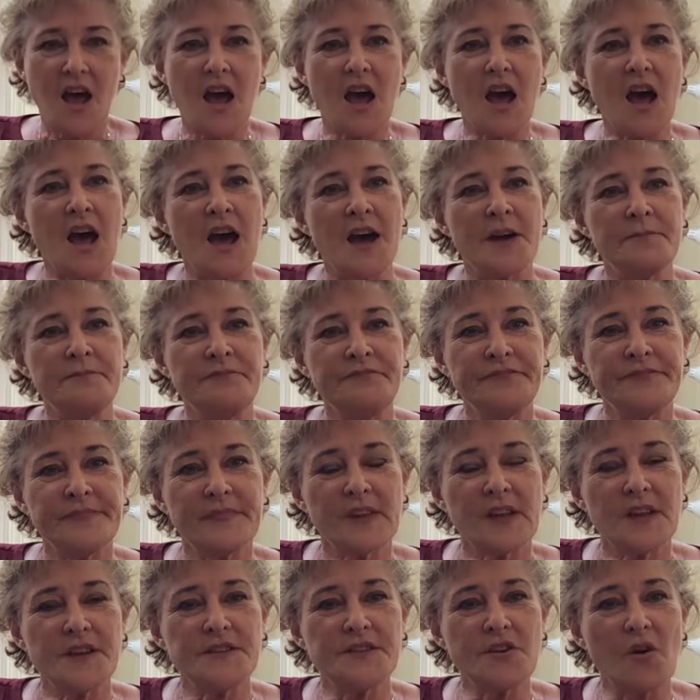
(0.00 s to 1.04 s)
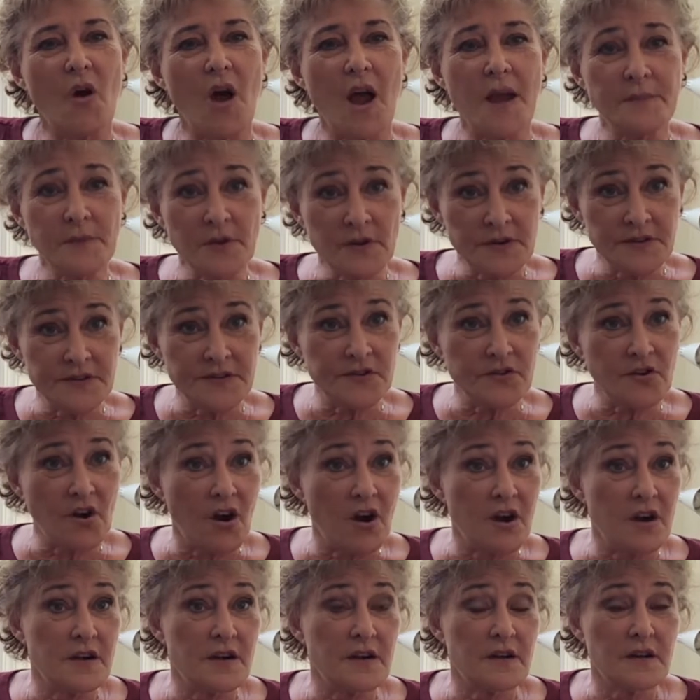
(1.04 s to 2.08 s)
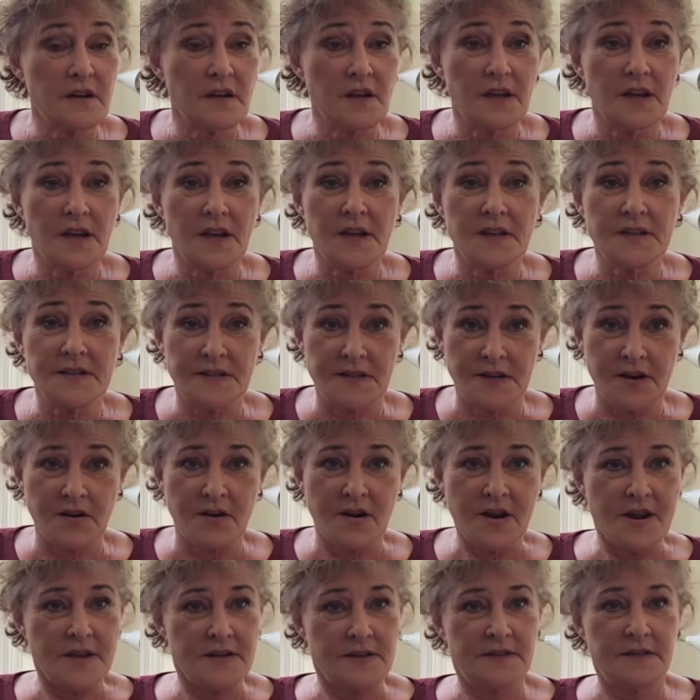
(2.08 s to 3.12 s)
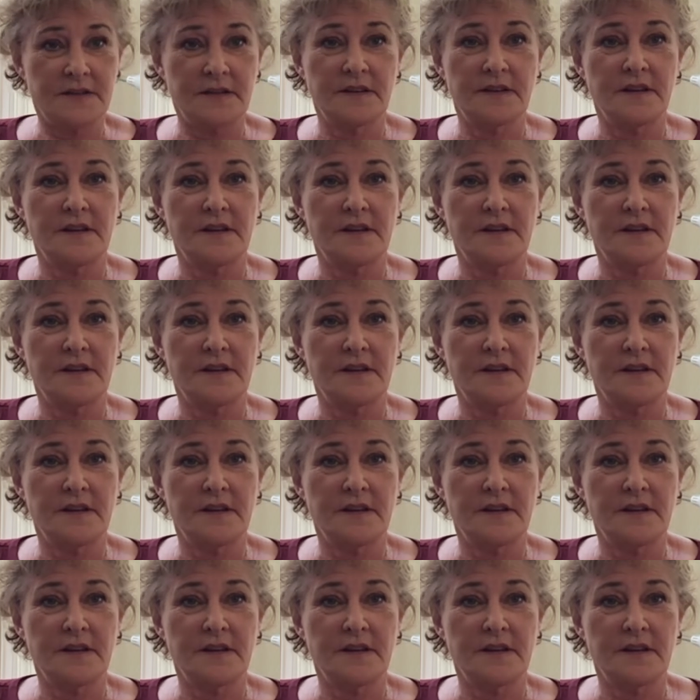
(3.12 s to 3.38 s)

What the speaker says: So I'm going to start a series